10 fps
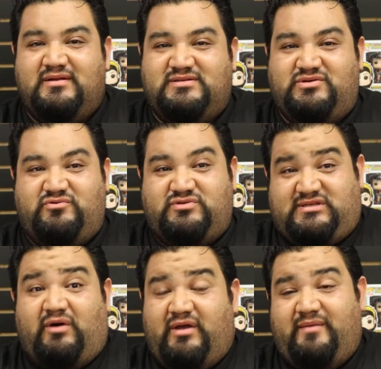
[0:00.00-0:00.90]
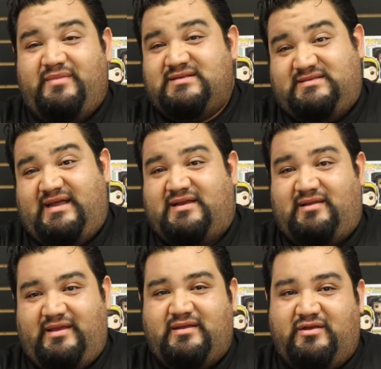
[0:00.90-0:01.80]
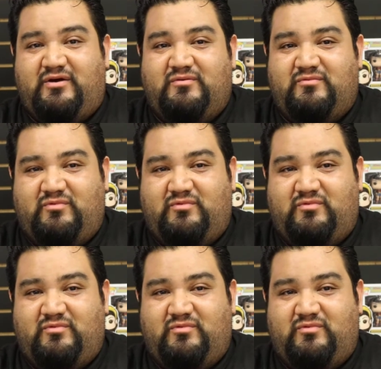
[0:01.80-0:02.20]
to sell him his deck, like, you know,